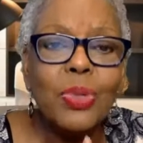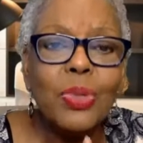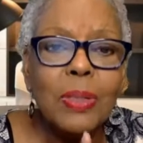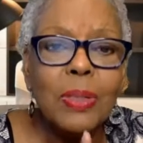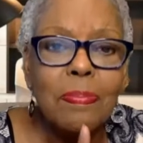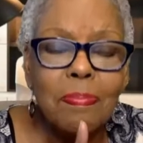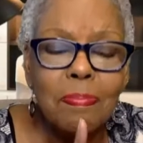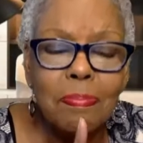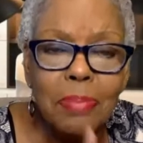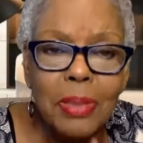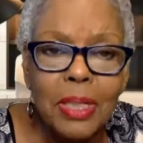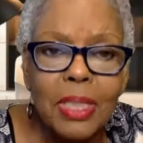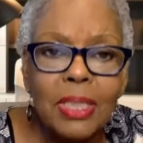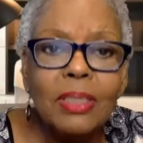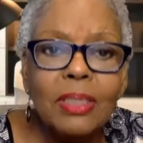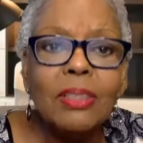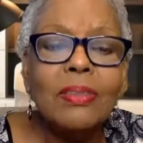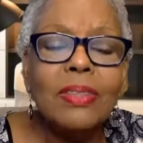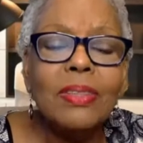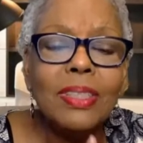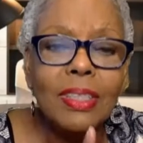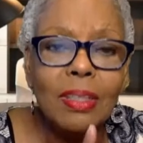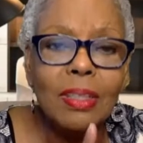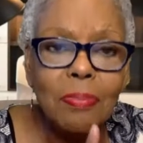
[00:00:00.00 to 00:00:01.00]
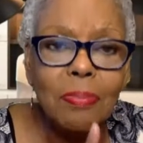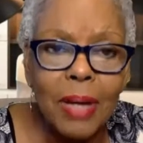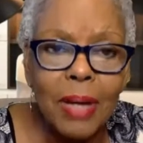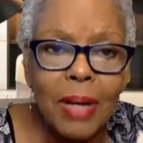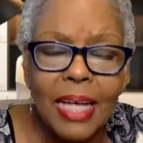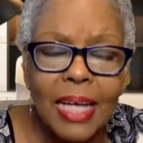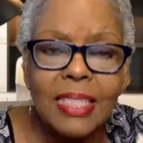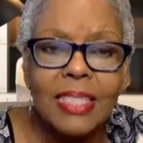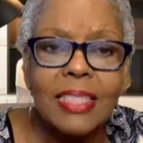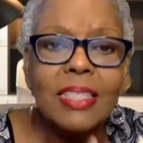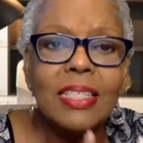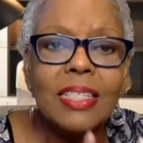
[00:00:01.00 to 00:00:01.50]
we build the
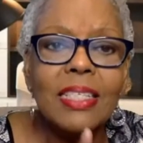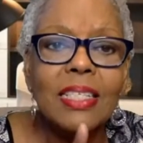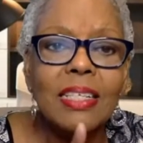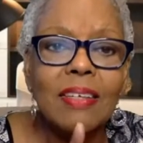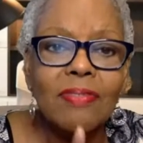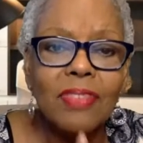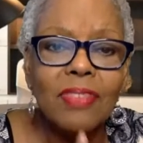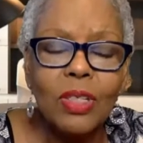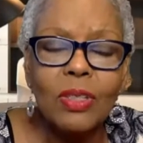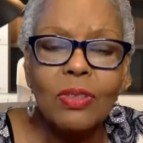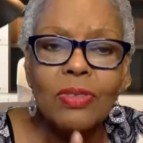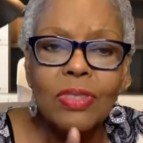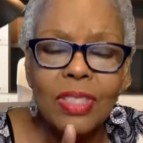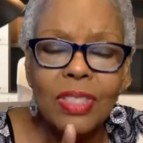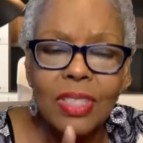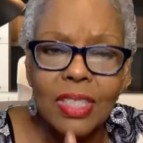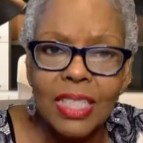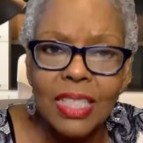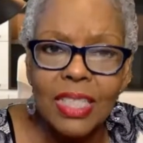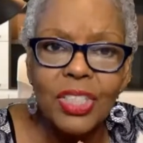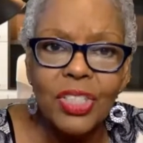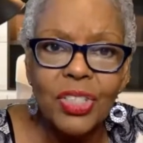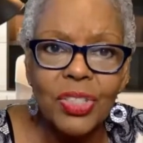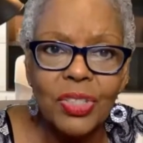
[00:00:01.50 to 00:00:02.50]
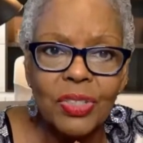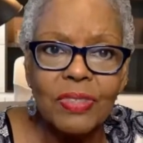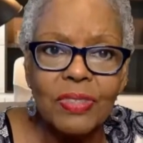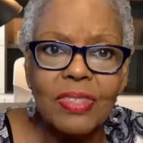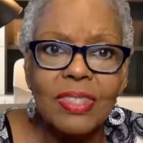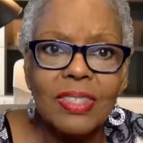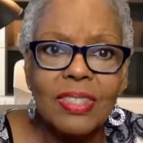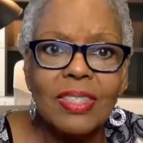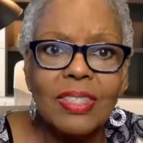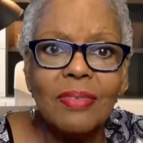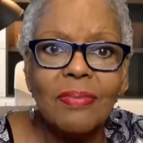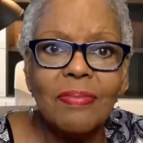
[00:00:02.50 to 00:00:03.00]
capacity of those
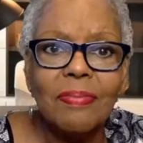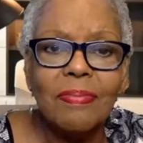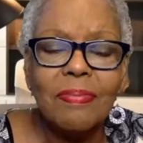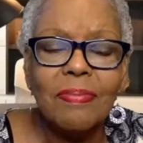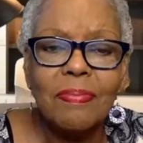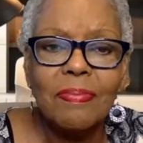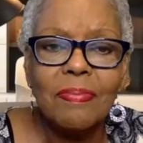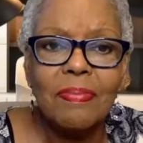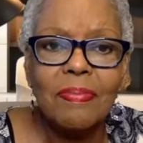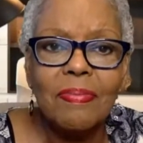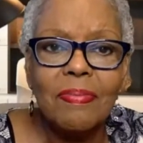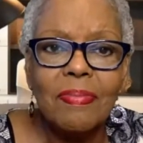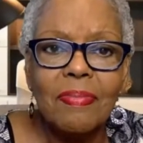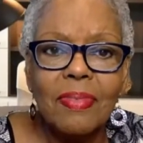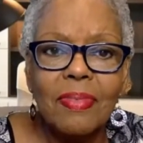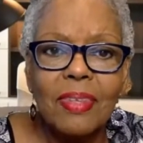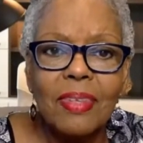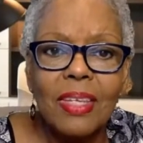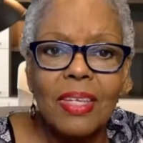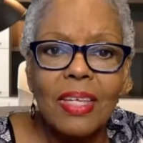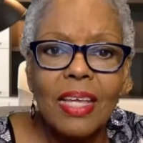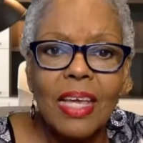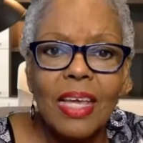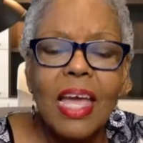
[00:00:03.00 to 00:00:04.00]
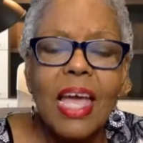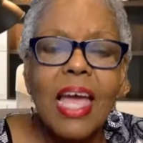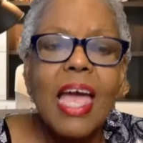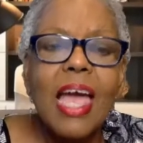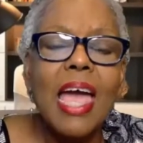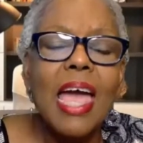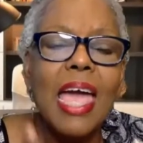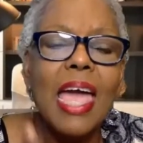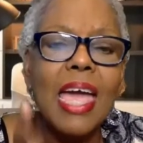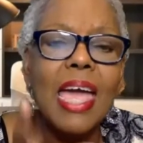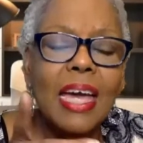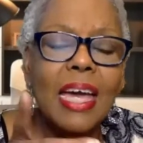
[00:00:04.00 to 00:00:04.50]
teachers
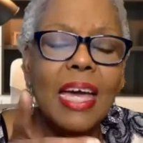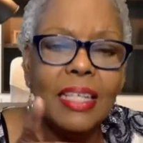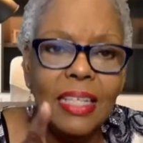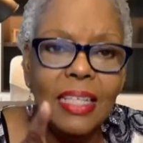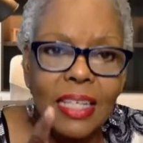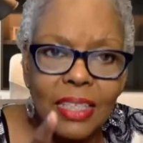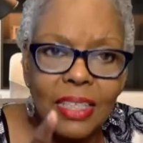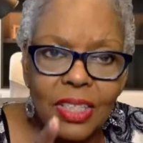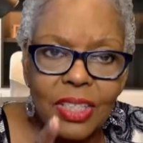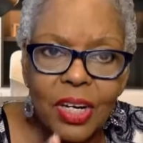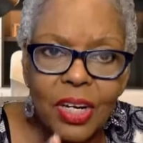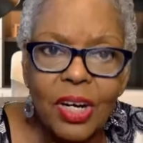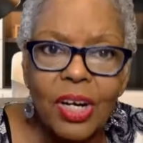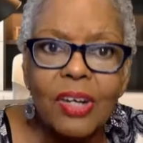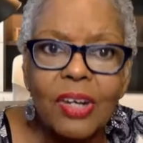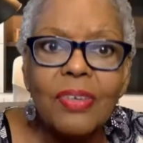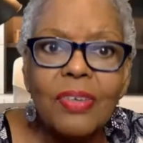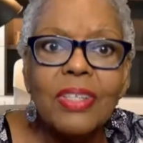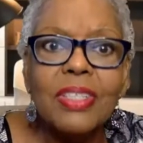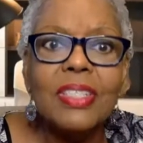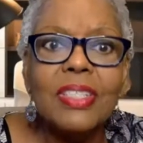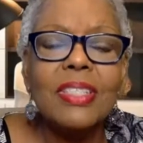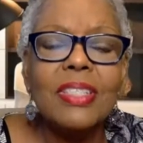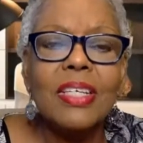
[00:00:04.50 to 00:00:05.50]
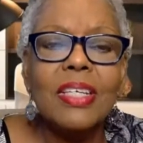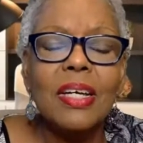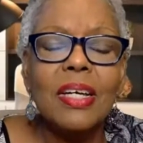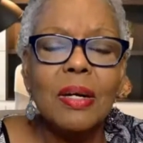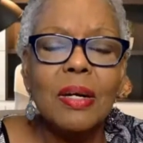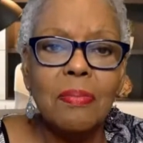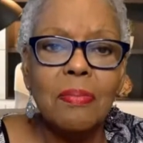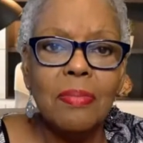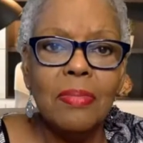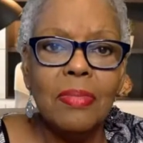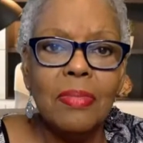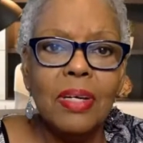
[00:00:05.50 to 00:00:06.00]
and encourage
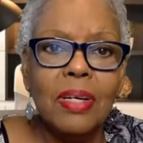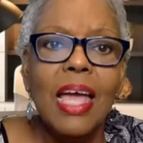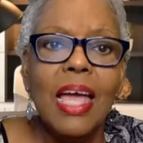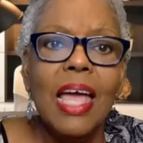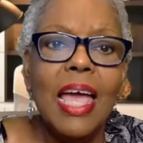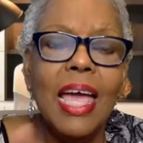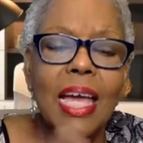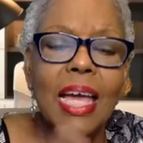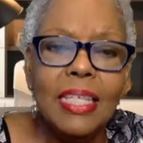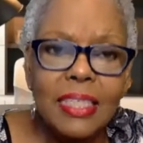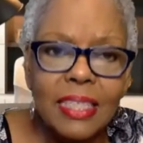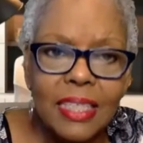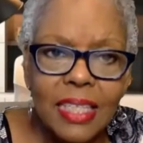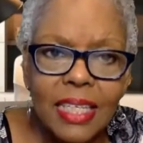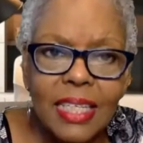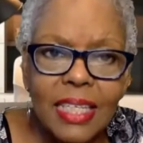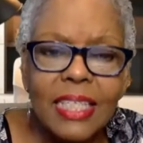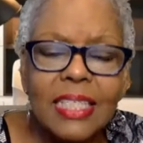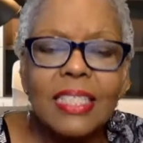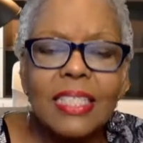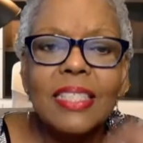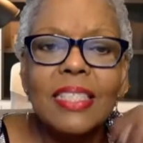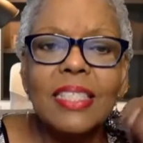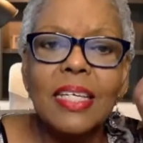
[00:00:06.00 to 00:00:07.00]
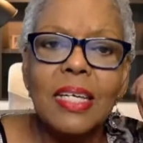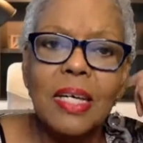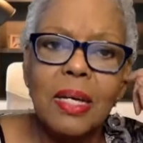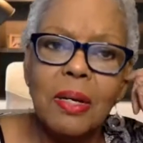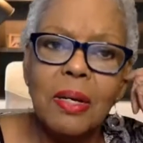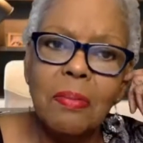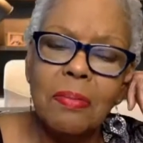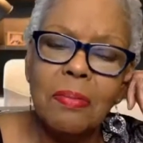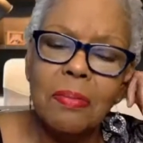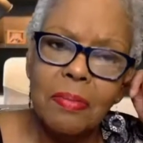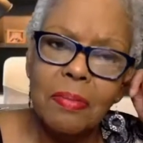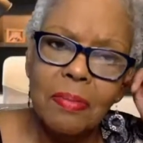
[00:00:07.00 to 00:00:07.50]
them and teach
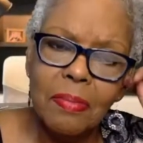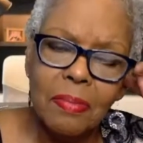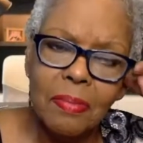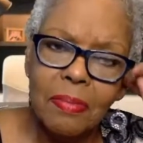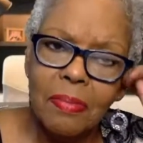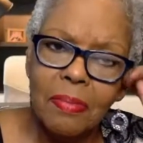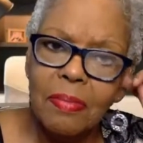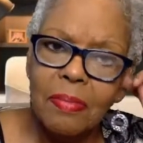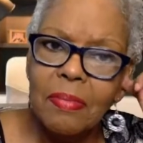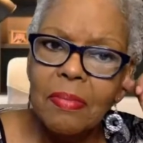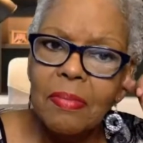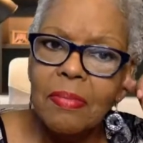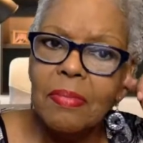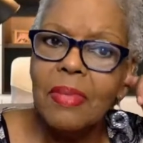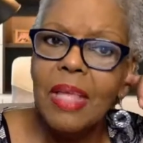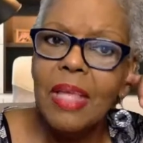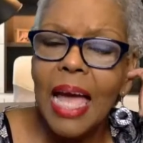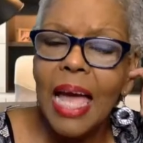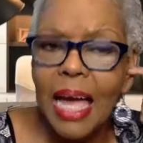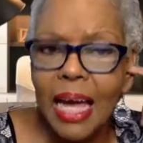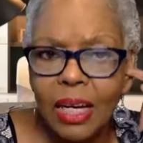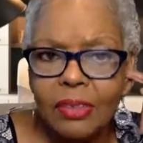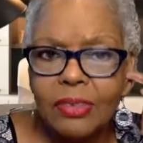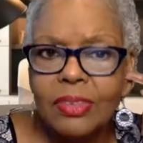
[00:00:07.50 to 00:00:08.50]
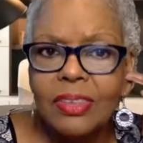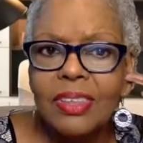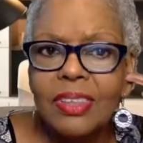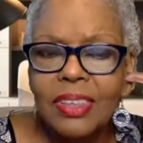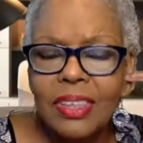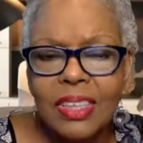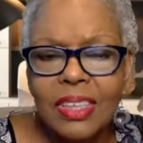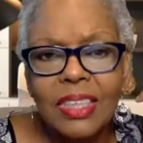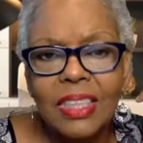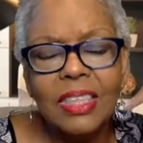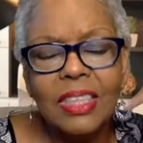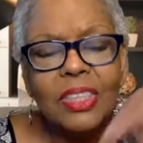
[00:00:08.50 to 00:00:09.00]
them how to
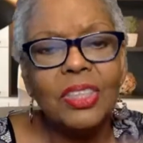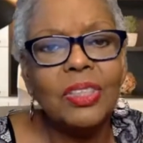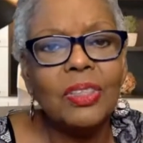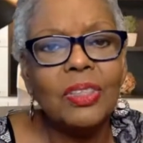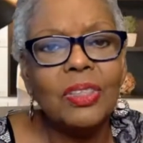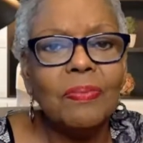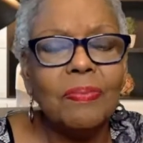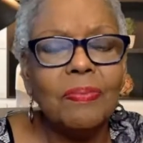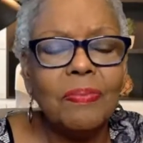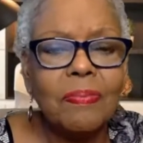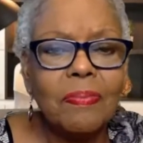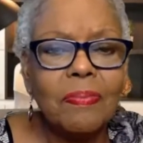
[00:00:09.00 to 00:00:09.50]
teach.